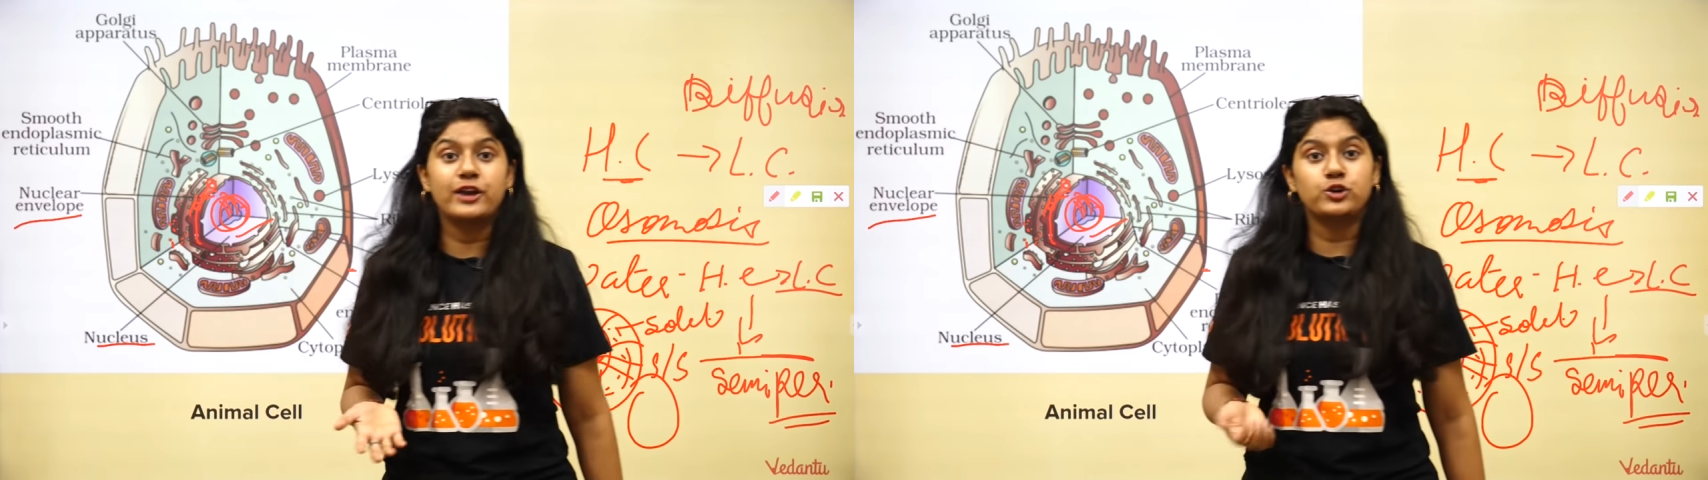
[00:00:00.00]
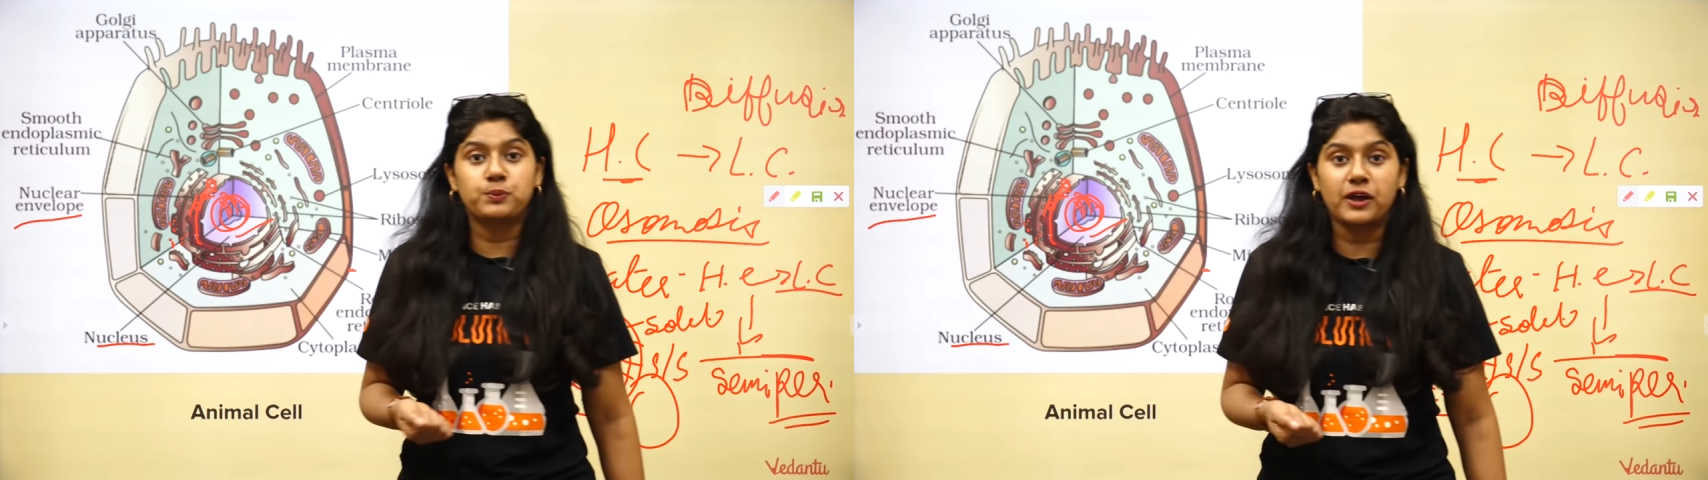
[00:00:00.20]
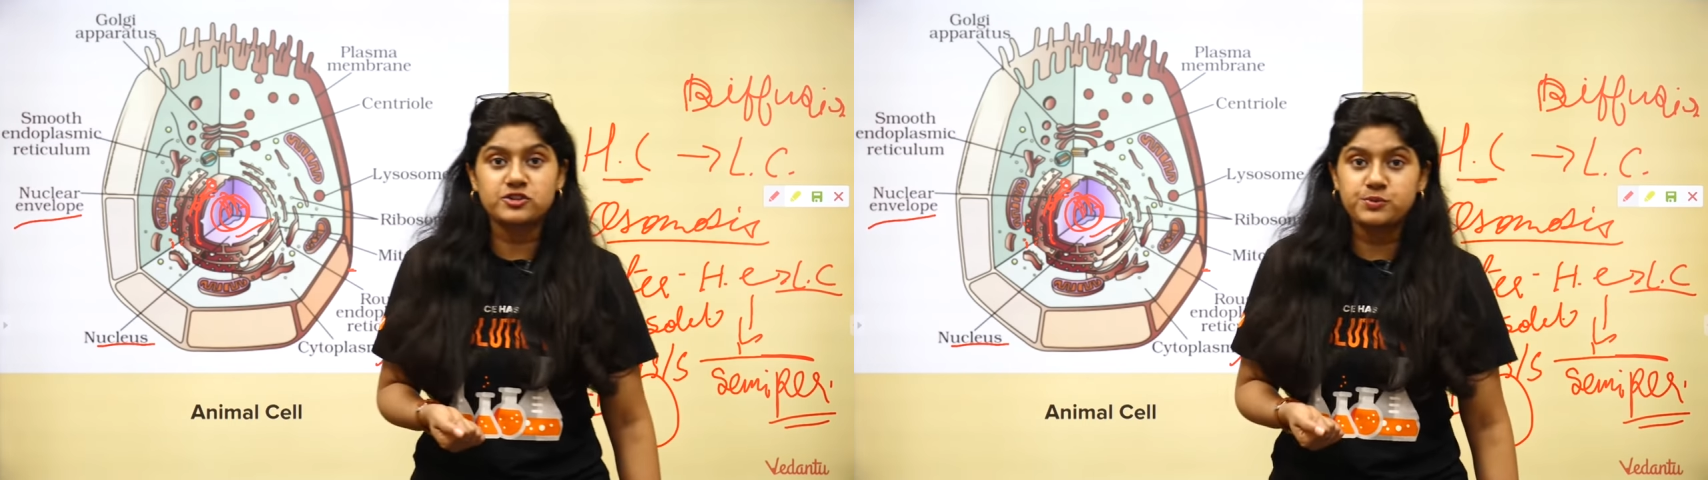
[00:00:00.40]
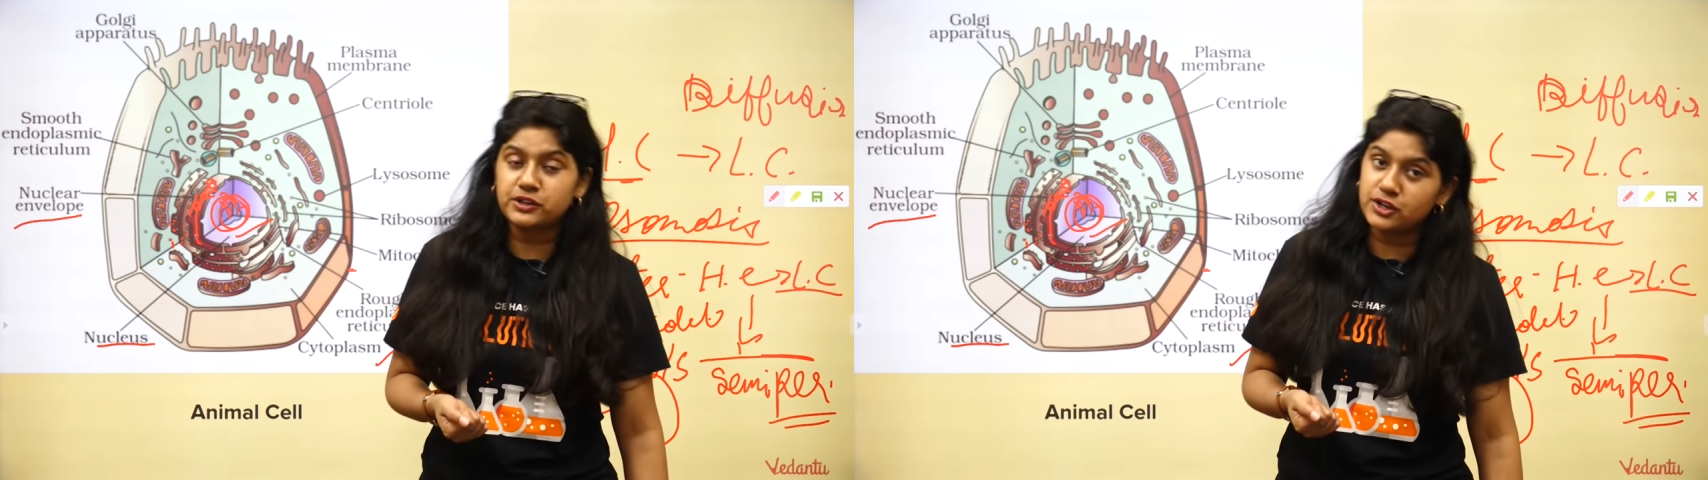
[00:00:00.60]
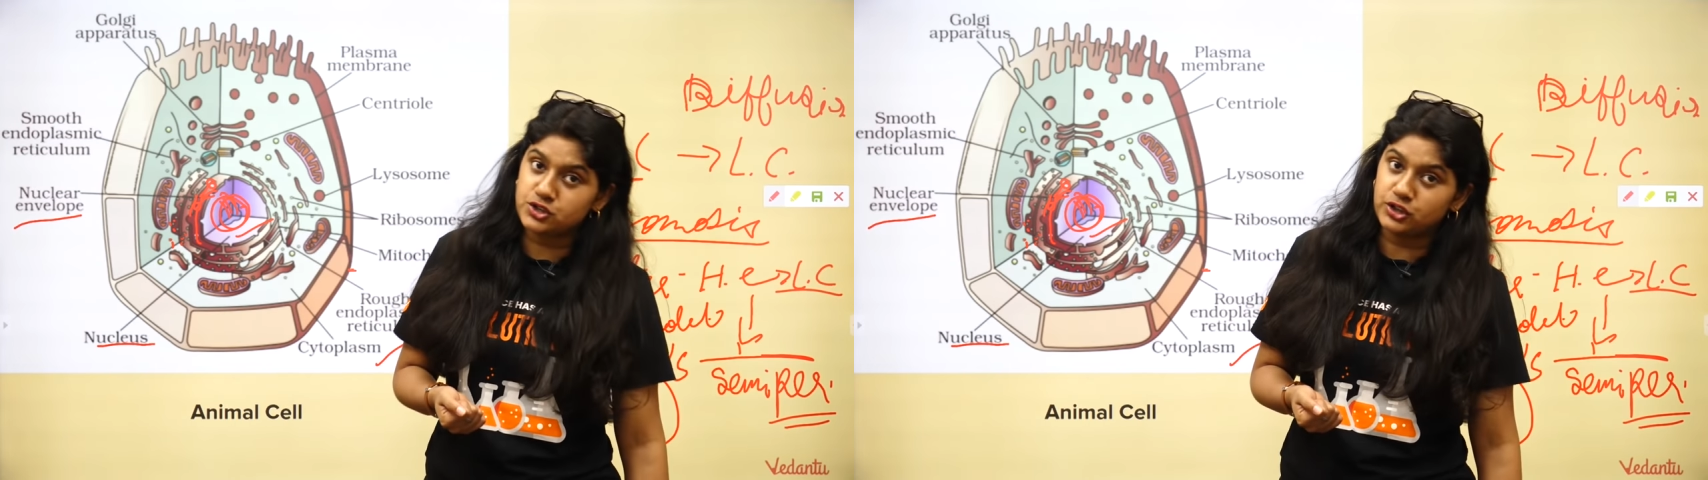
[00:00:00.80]
endoplasmic
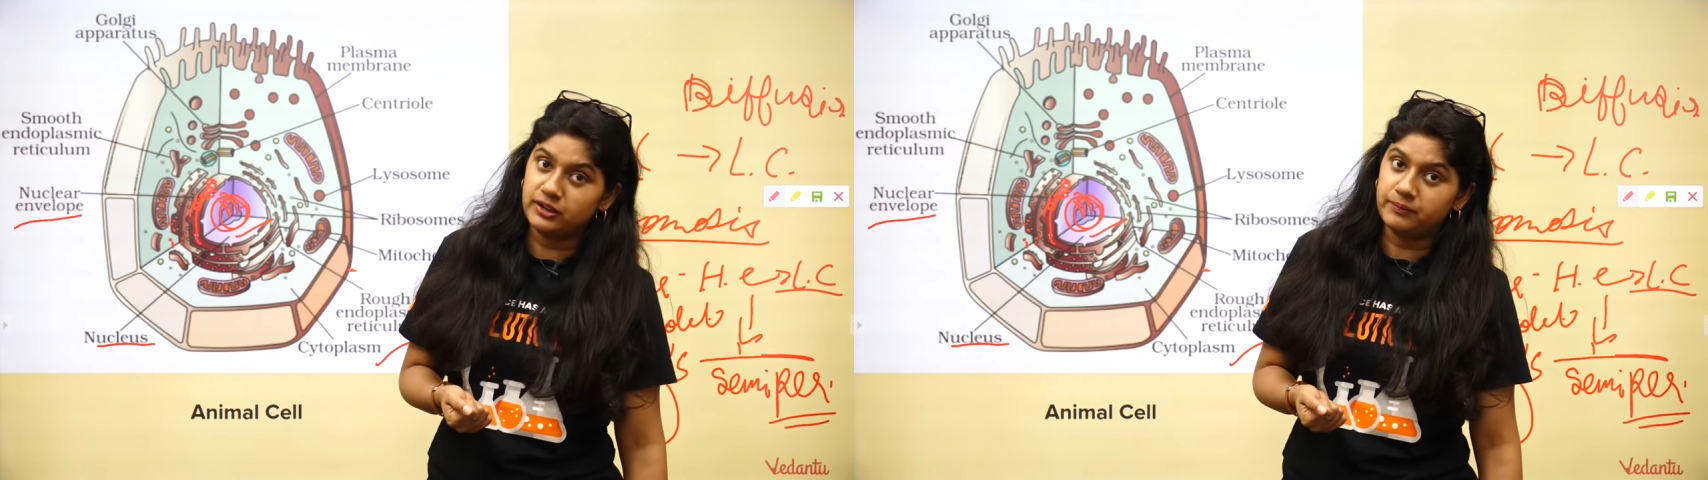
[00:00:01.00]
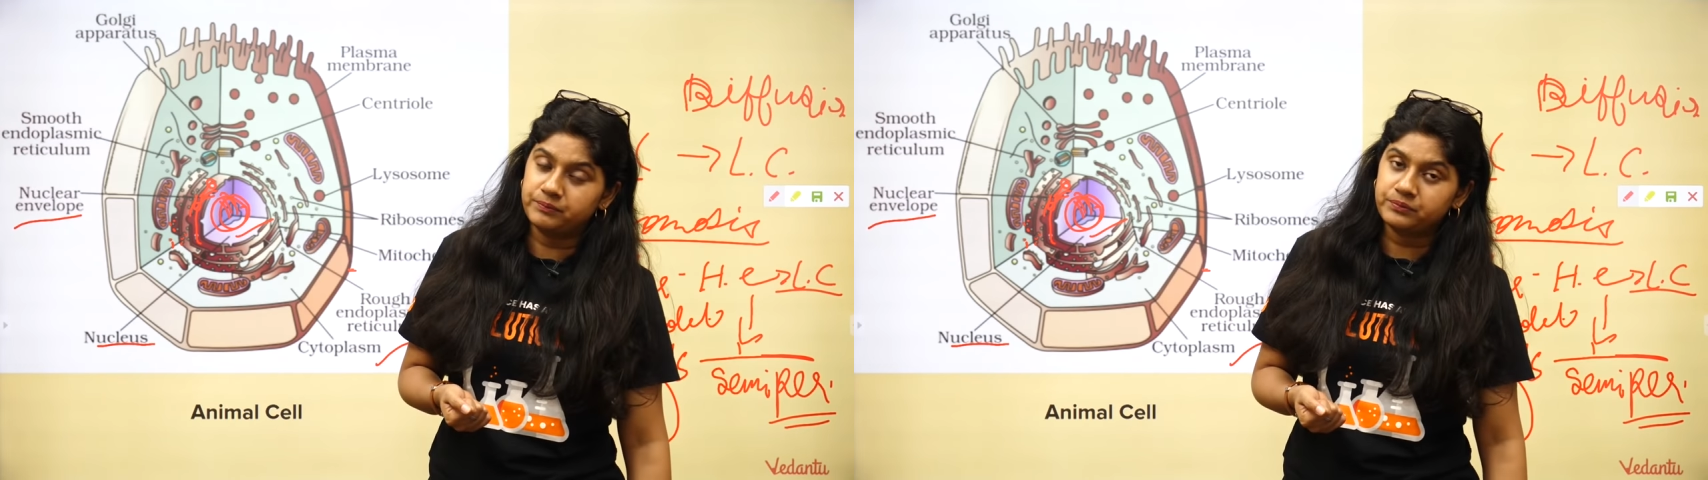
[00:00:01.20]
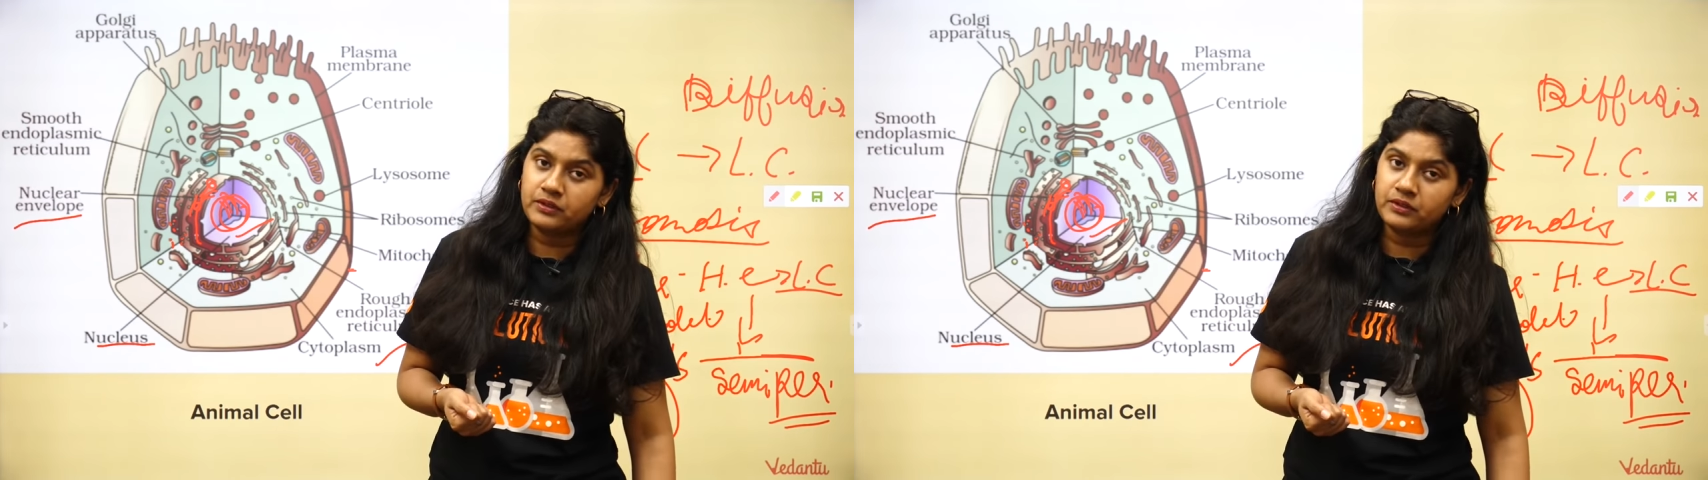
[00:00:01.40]
reticulum.